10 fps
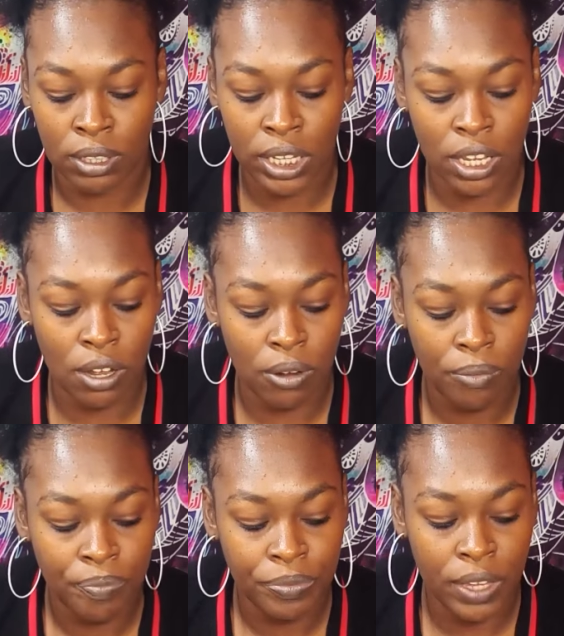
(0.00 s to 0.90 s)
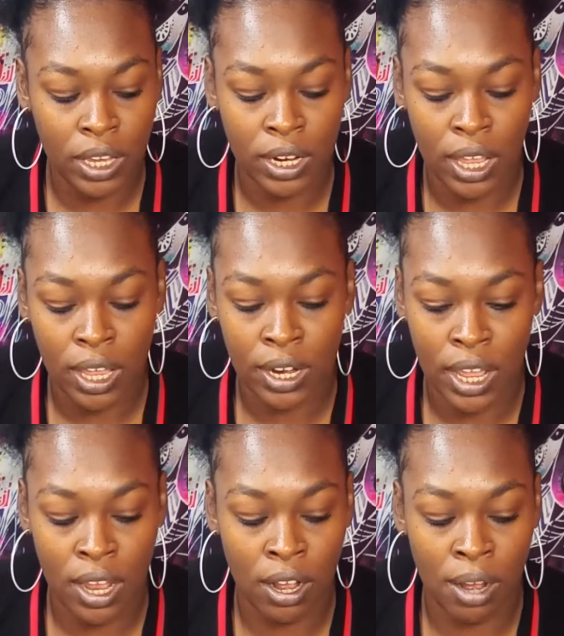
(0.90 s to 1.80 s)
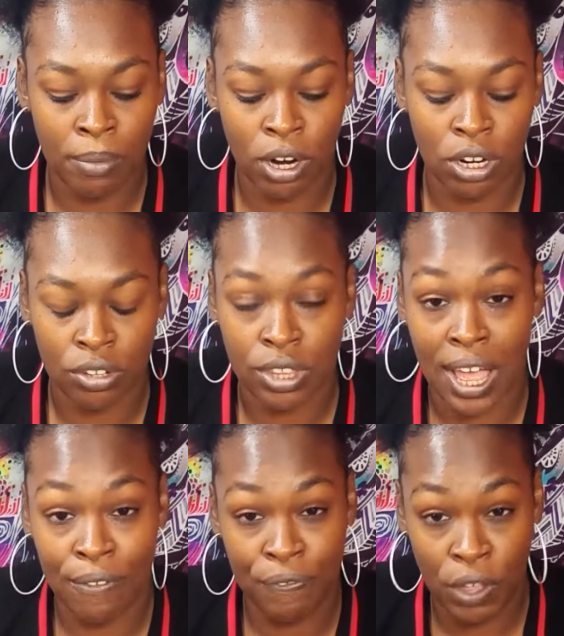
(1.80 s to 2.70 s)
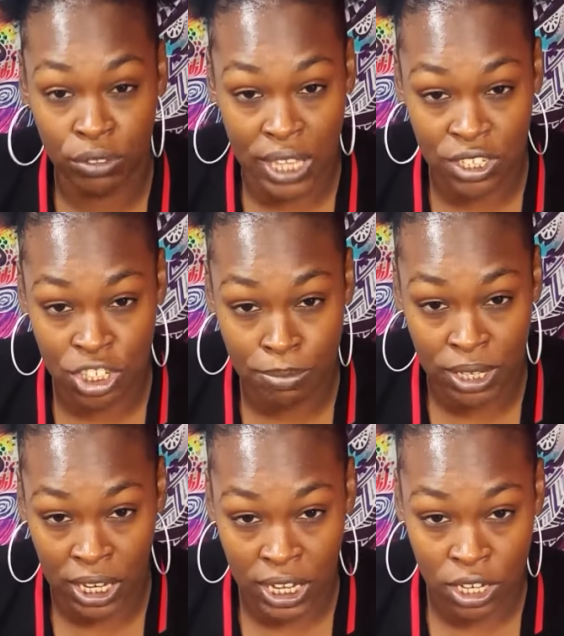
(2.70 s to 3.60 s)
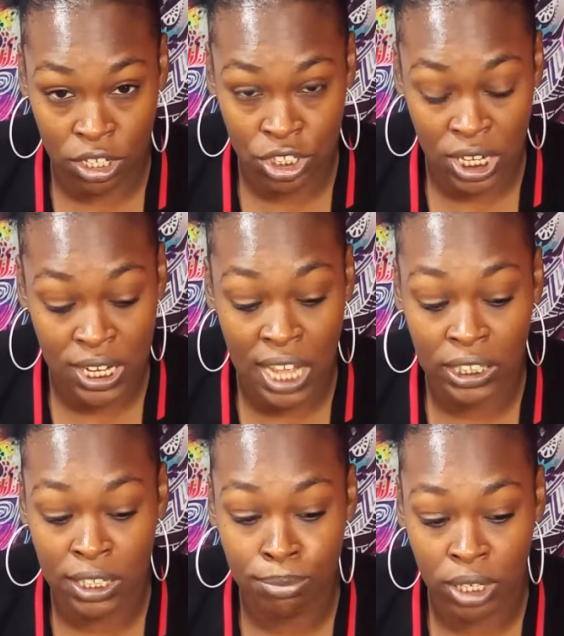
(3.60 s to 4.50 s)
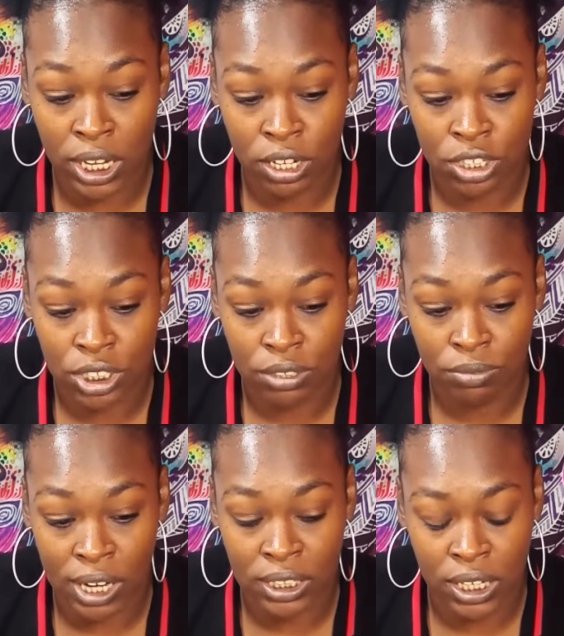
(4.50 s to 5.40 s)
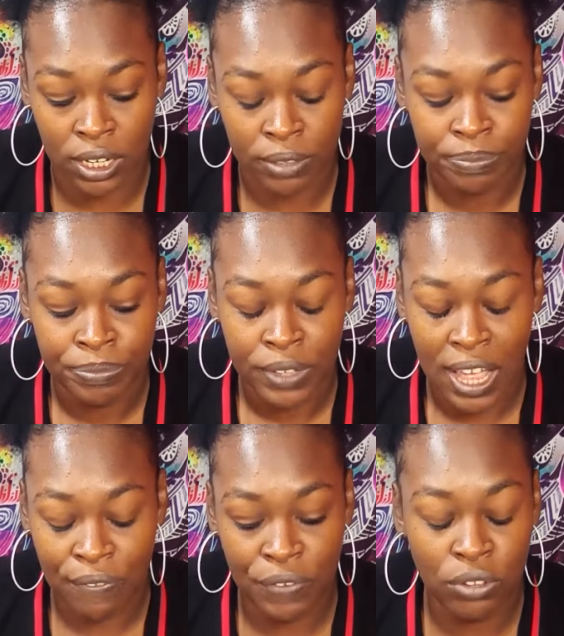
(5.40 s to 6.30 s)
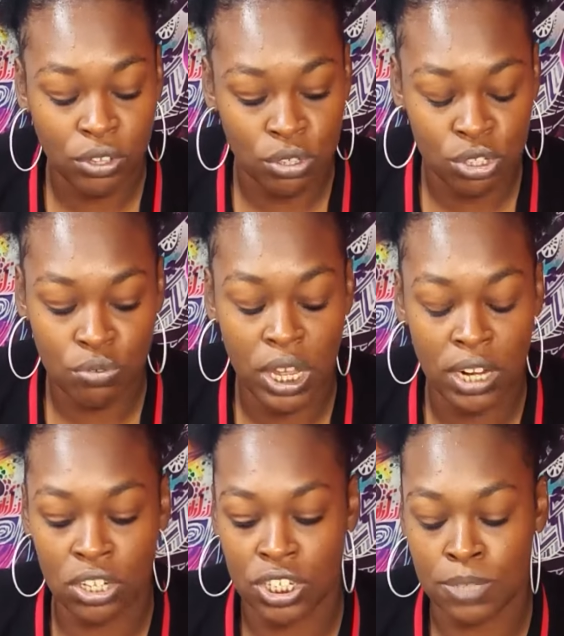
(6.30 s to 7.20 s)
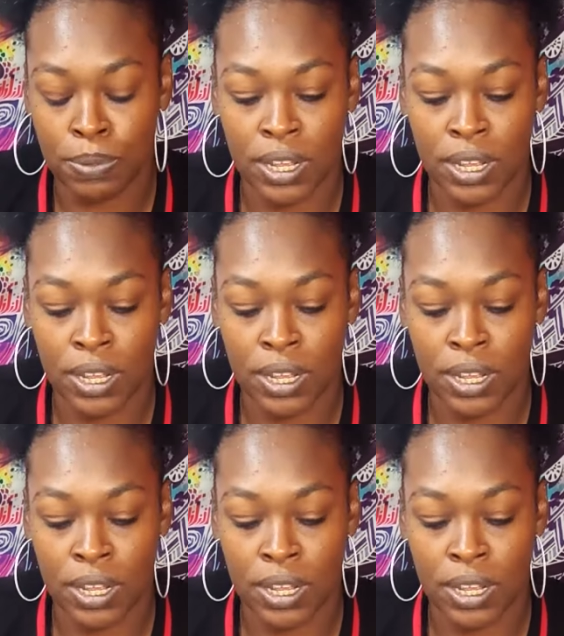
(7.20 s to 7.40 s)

Leo and, and, and um, Earth, I felt that Gemini energy and that Libra energy right there. I felt those two energies.